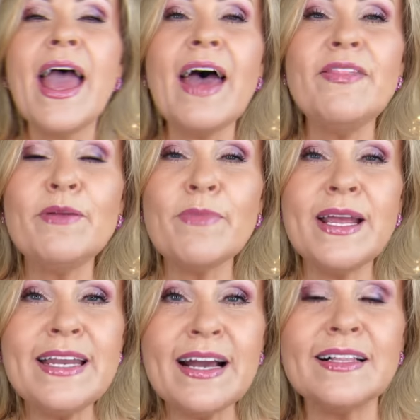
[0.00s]
And then my
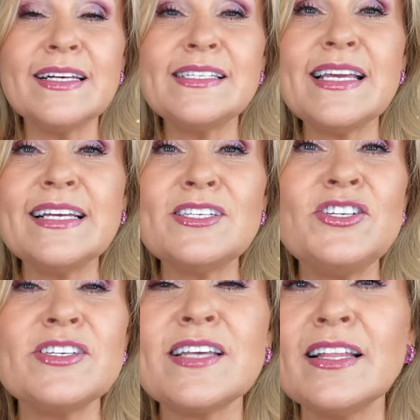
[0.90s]
necklace is
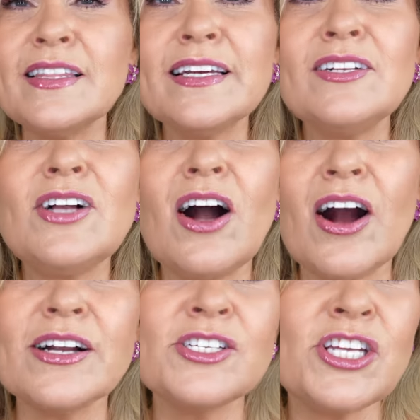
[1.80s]
just a little
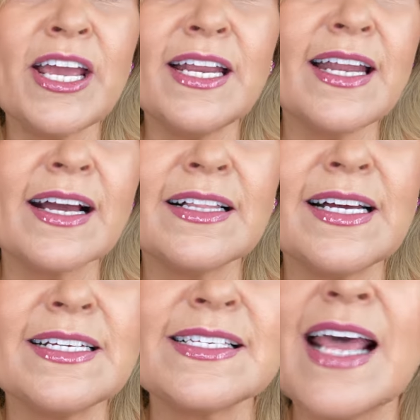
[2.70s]
heart chain
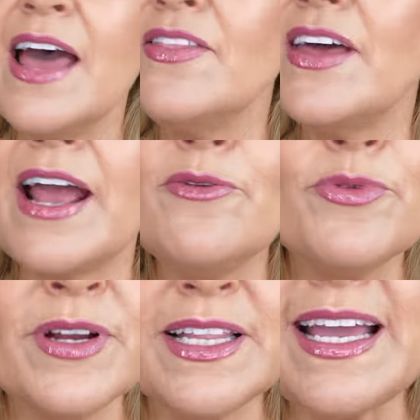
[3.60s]
necklace that I
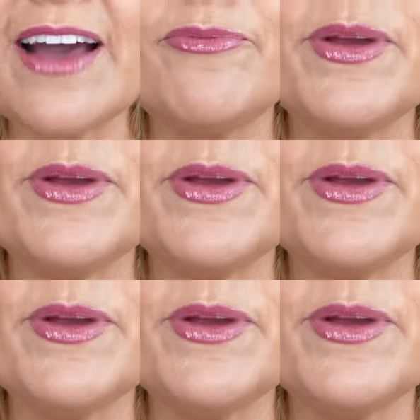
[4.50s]
really have